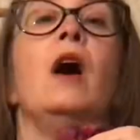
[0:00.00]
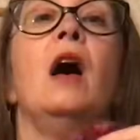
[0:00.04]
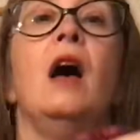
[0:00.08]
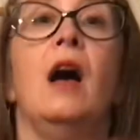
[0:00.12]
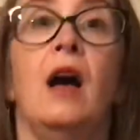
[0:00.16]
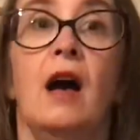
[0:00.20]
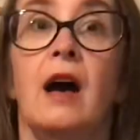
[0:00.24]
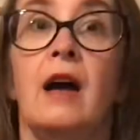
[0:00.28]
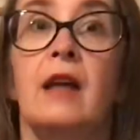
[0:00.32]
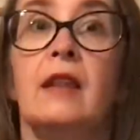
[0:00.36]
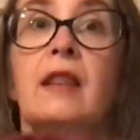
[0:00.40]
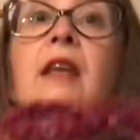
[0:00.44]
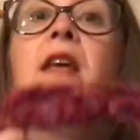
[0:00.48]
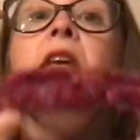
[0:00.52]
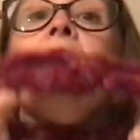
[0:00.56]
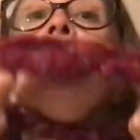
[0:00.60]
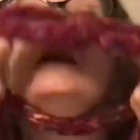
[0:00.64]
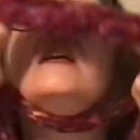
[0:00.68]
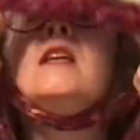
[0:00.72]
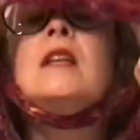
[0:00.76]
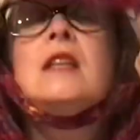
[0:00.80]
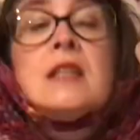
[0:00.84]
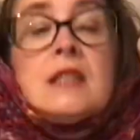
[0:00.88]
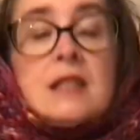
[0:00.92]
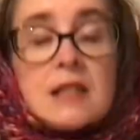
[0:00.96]
I think you need
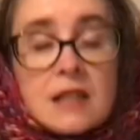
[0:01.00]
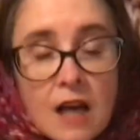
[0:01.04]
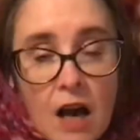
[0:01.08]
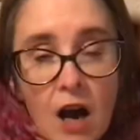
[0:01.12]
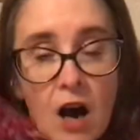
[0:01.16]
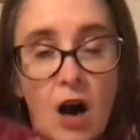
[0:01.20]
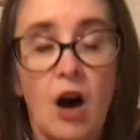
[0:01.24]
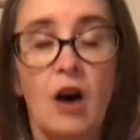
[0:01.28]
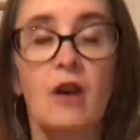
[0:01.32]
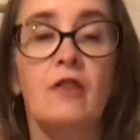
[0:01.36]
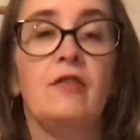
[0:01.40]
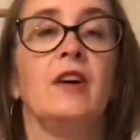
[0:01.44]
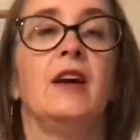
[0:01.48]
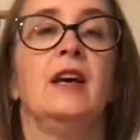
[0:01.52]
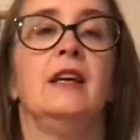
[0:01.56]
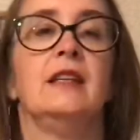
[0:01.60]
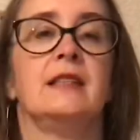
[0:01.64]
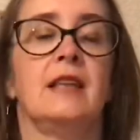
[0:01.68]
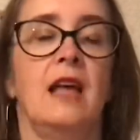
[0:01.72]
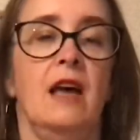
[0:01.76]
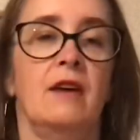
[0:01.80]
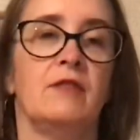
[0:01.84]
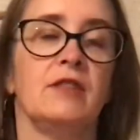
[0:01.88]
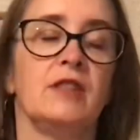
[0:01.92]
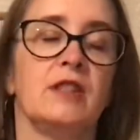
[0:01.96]
a scarf. It's
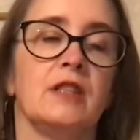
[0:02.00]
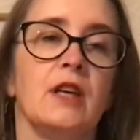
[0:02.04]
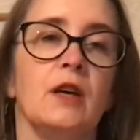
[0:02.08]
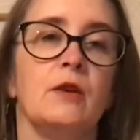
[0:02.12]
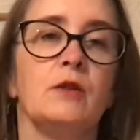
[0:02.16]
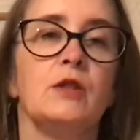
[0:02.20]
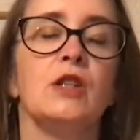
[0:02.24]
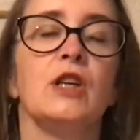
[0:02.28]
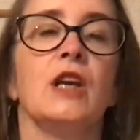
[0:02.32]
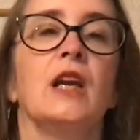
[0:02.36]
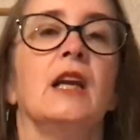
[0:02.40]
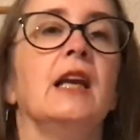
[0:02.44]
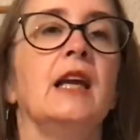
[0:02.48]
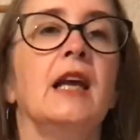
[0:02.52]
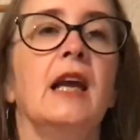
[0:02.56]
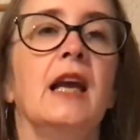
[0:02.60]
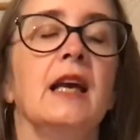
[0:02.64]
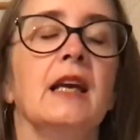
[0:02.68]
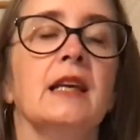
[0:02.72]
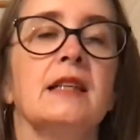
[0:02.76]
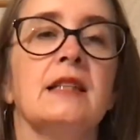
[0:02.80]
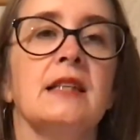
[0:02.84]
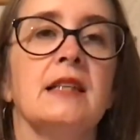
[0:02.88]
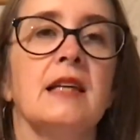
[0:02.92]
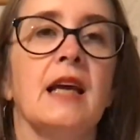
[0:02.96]
ever so chilly here
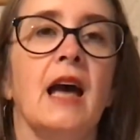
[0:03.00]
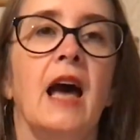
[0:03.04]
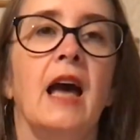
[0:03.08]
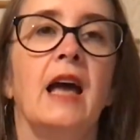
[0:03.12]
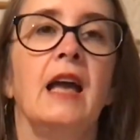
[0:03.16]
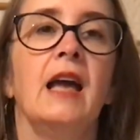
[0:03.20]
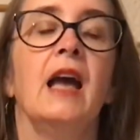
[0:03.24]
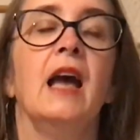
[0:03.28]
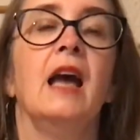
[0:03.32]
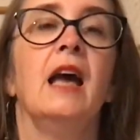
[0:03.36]
today.